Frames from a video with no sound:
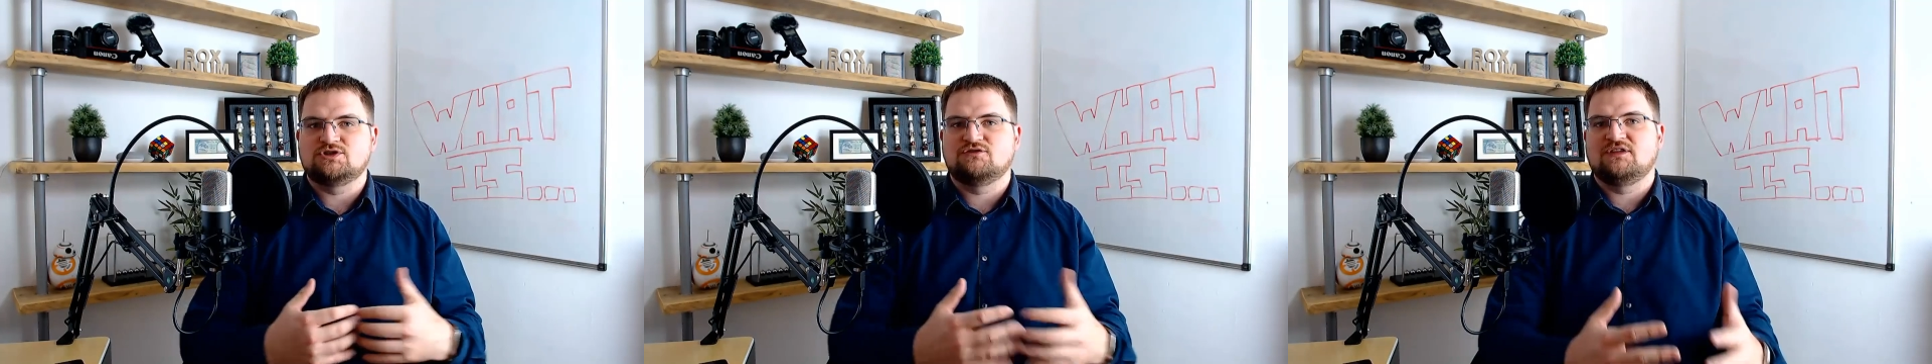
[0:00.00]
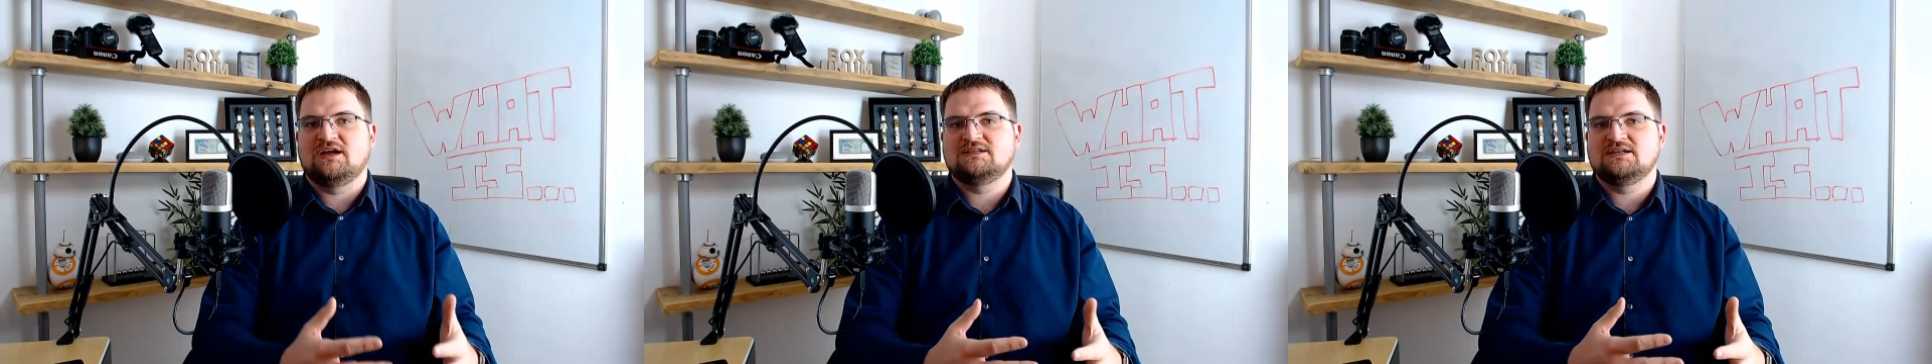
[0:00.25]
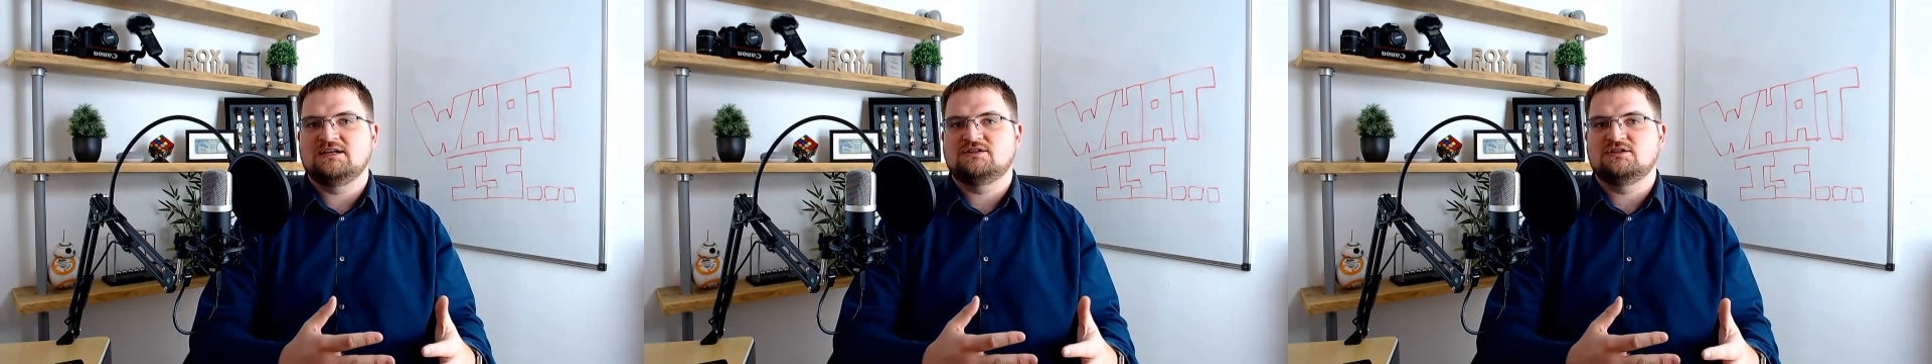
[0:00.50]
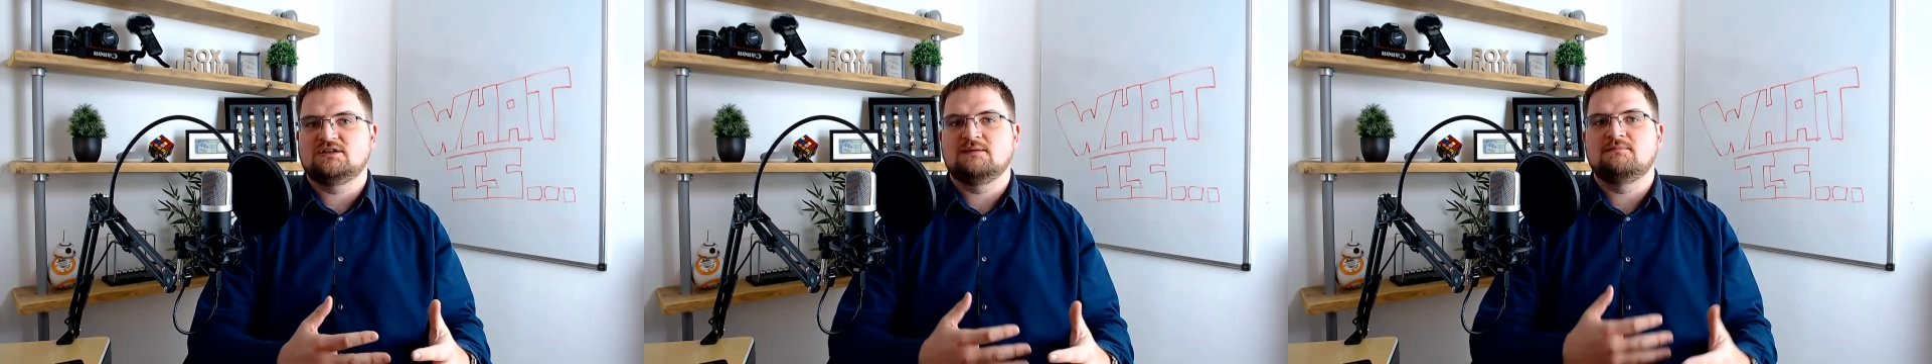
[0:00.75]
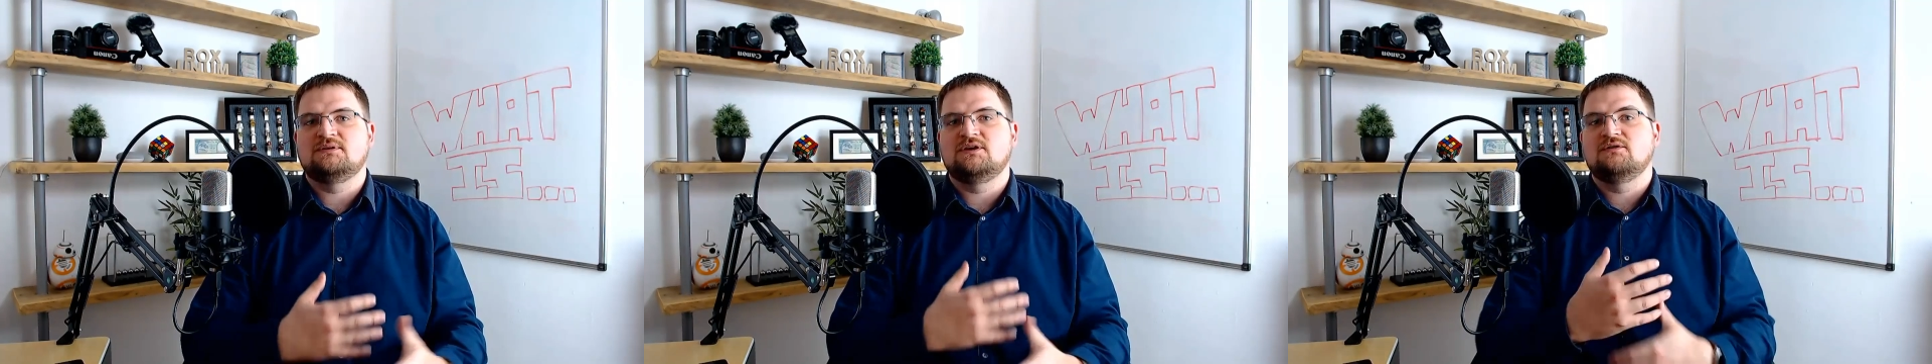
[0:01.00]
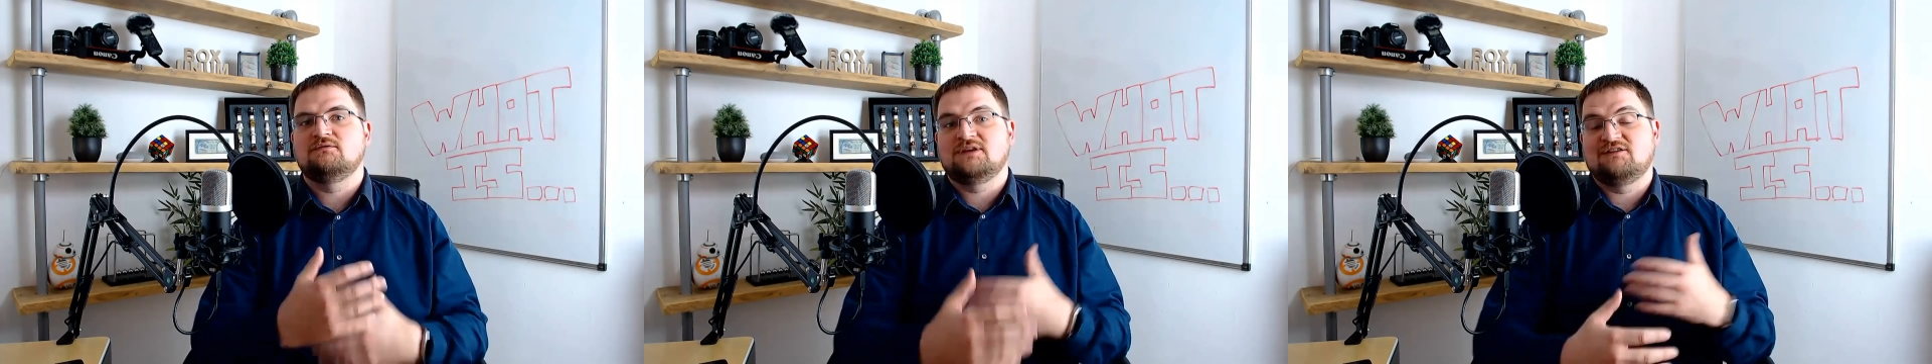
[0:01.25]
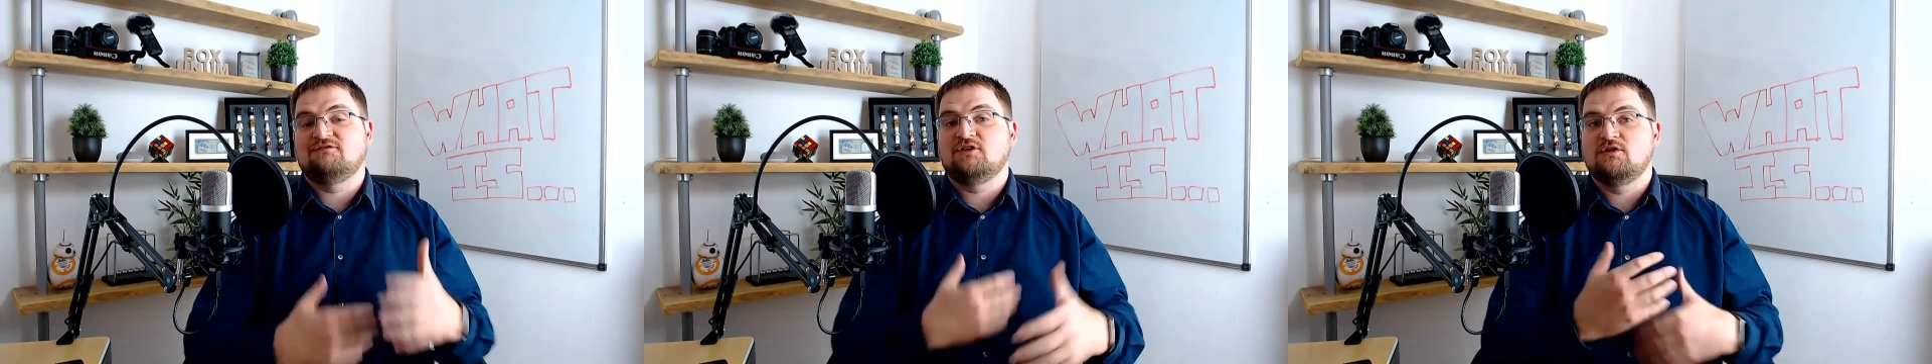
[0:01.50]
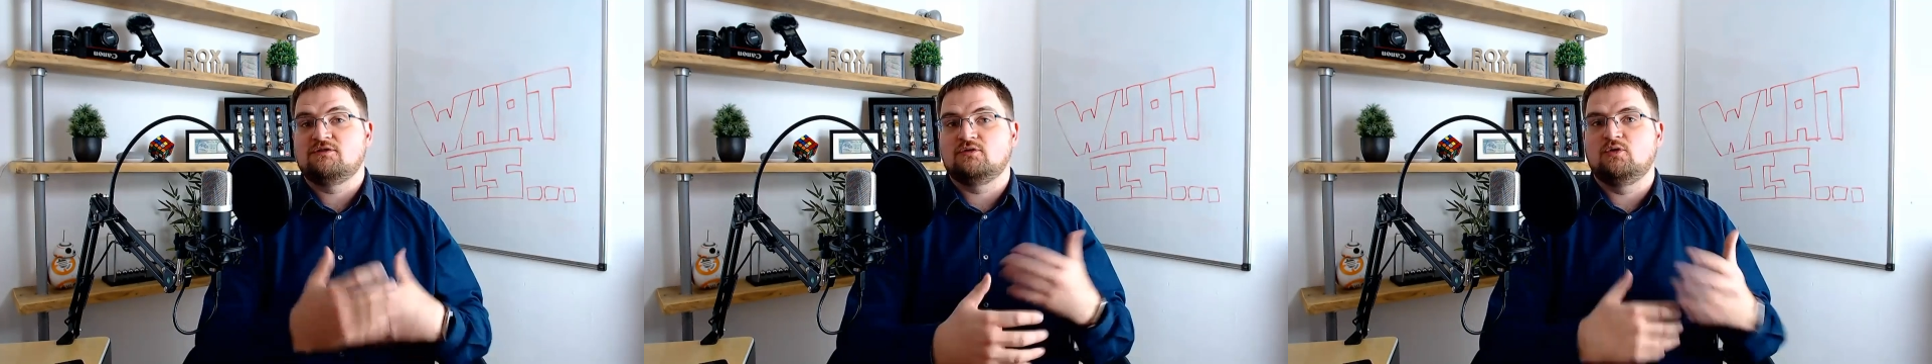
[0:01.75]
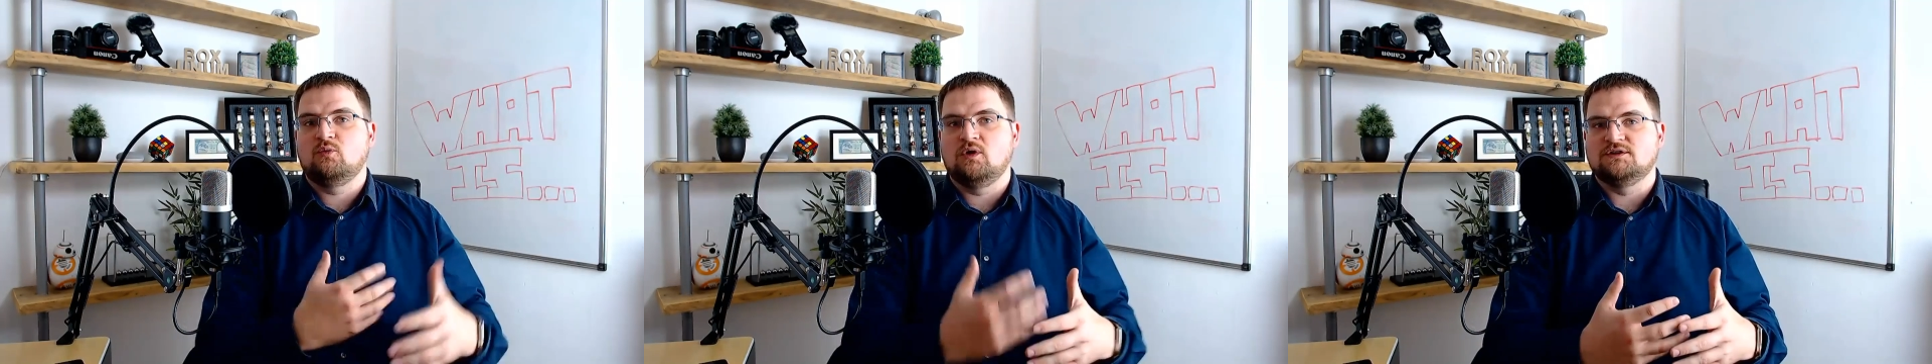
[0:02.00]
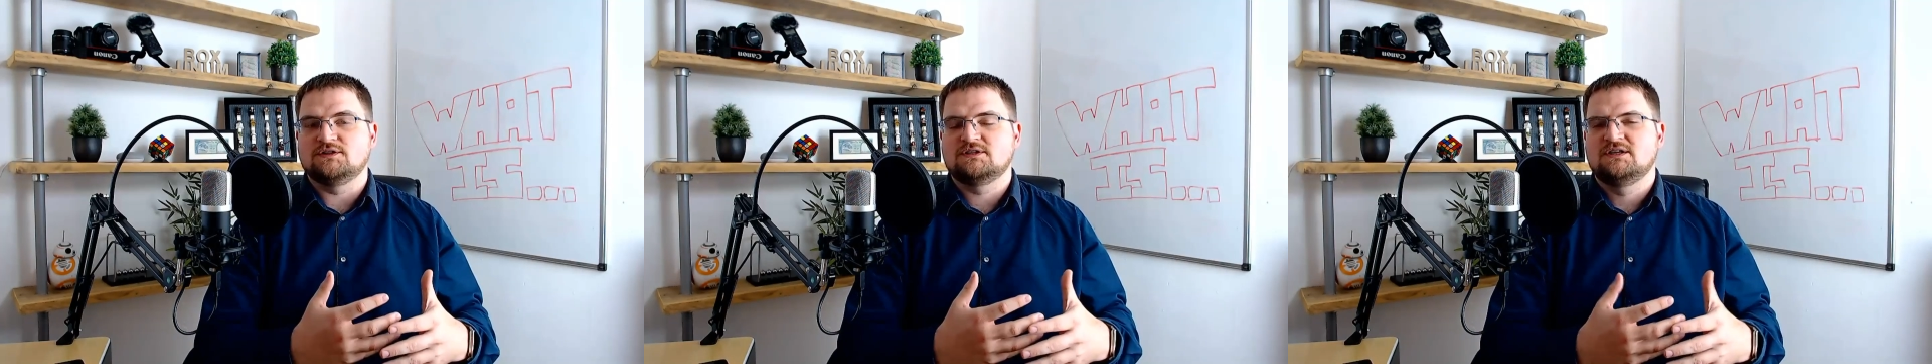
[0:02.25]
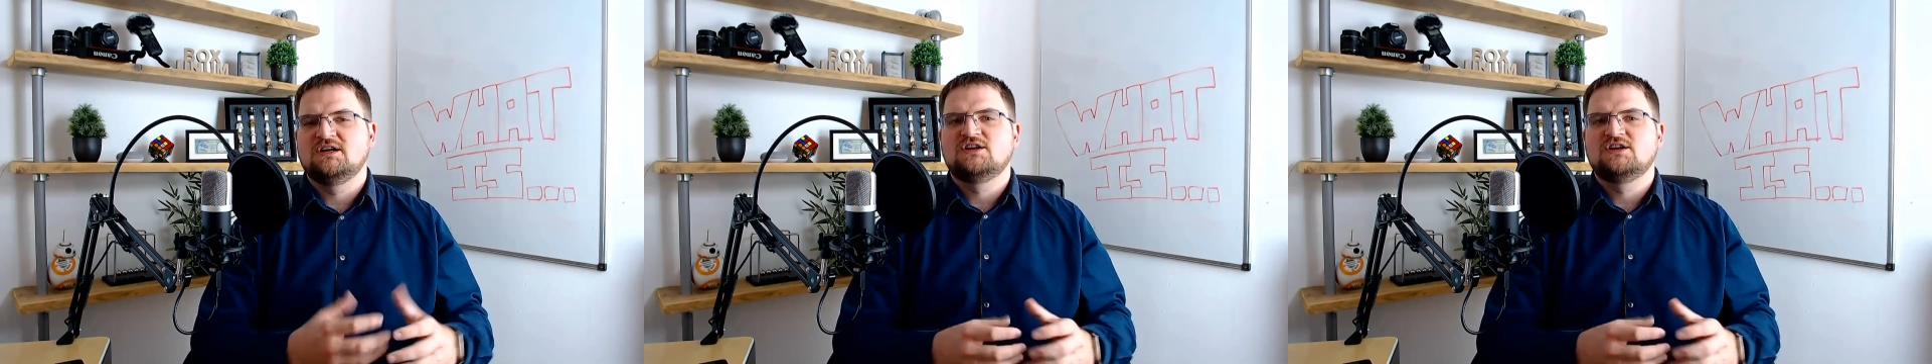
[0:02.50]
of that data can flow through at once.